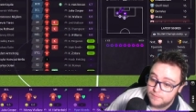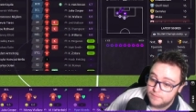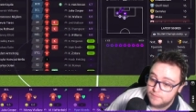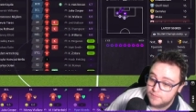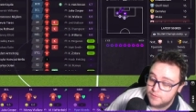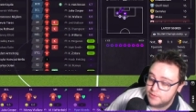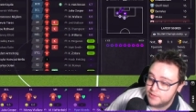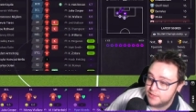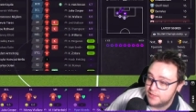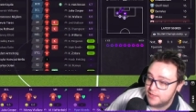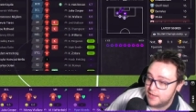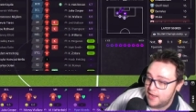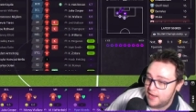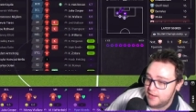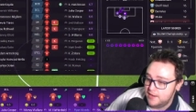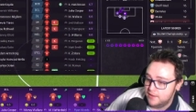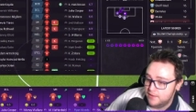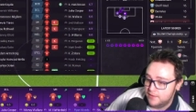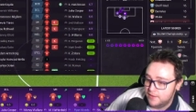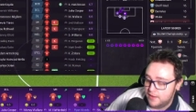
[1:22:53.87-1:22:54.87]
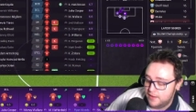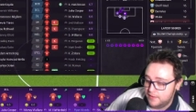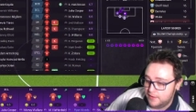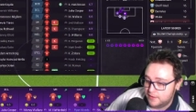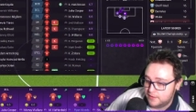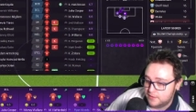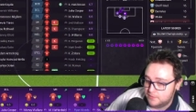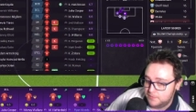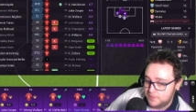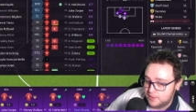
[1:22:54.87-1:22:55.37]
There isn't any of that, and
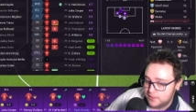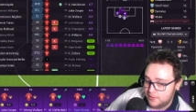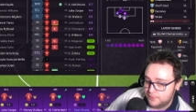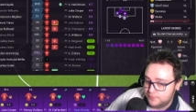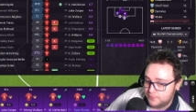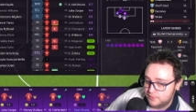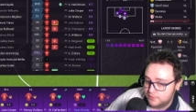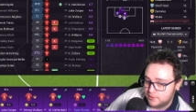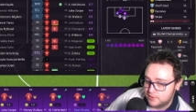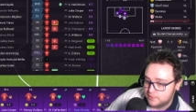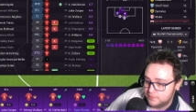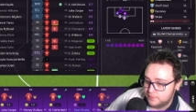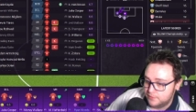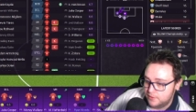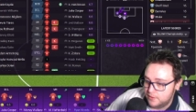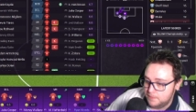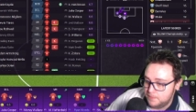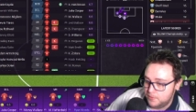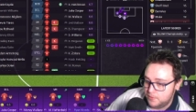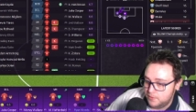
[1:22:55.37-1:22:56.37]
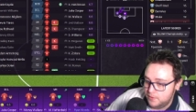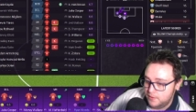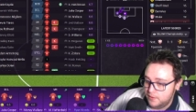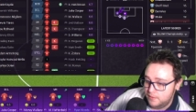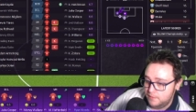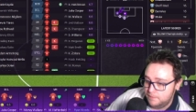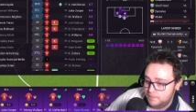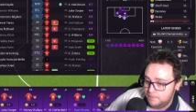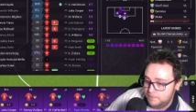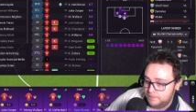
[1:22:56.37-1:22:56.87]
that could be definitely something they put
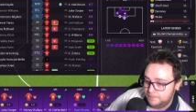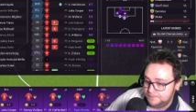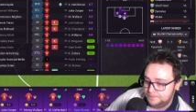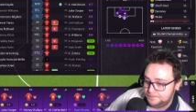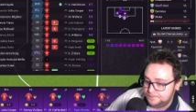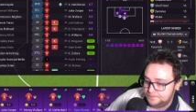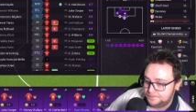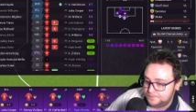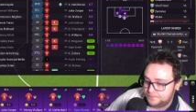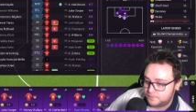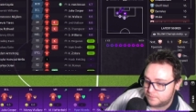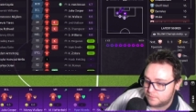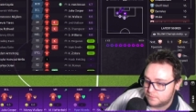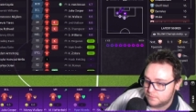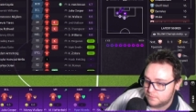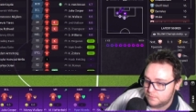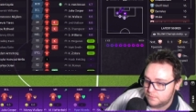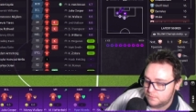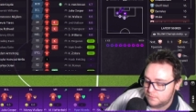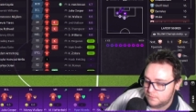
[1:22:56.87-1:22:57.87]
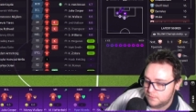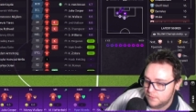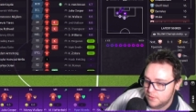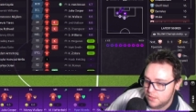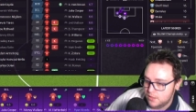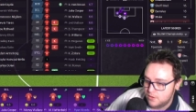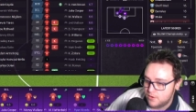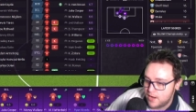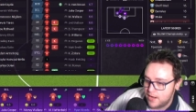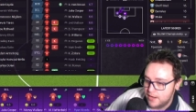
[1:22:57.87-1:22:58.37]
in.
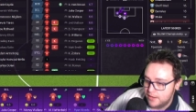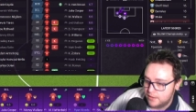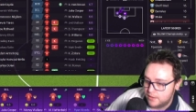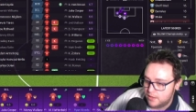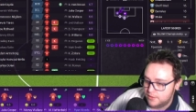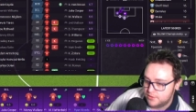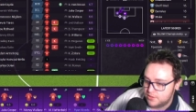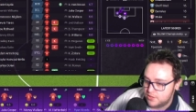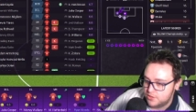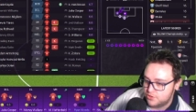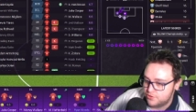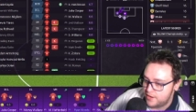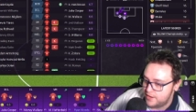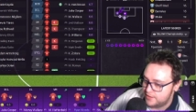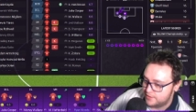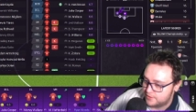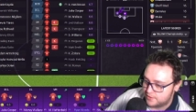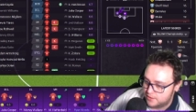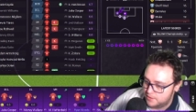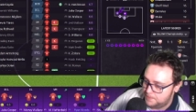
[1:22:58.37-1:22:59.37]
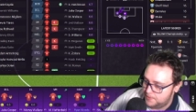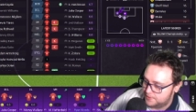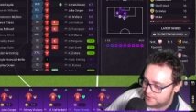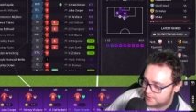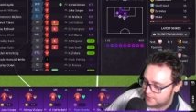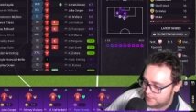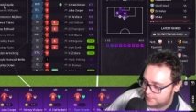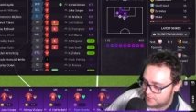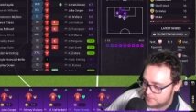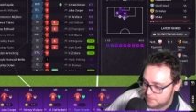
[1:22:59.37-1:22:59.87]
All right, concentrate. It's going to piss
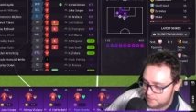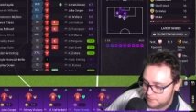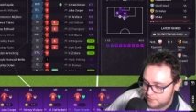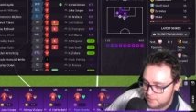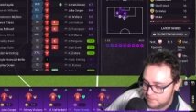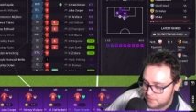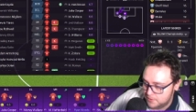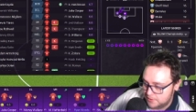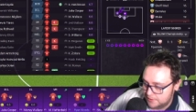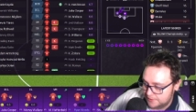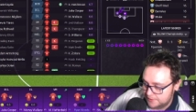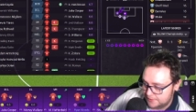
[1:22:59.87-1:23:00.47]
off some of them, but I